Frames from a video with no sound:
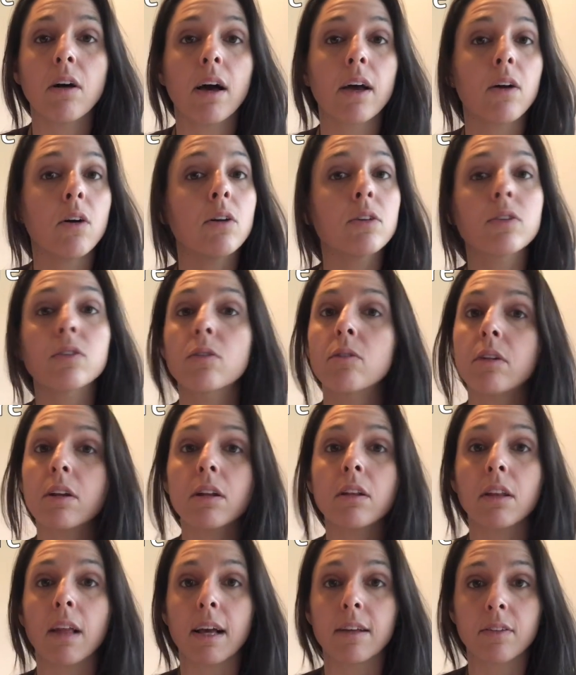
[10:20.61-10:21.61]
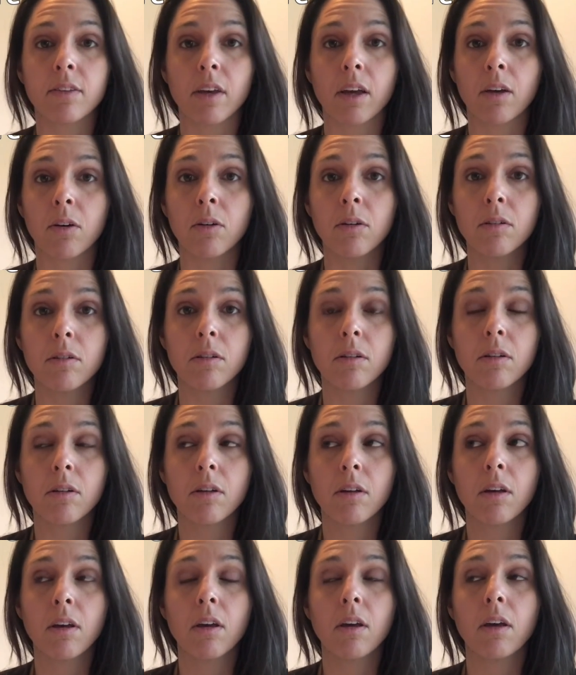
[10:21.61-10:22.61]
I also did it last cycle,
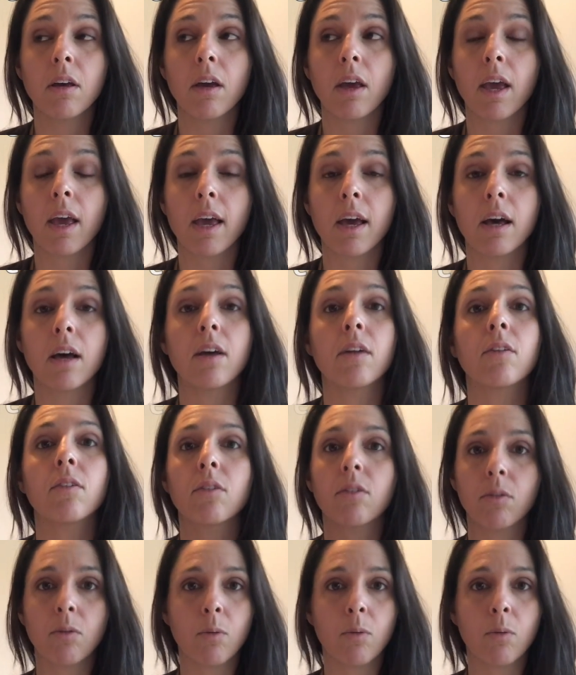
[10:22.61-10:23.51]
and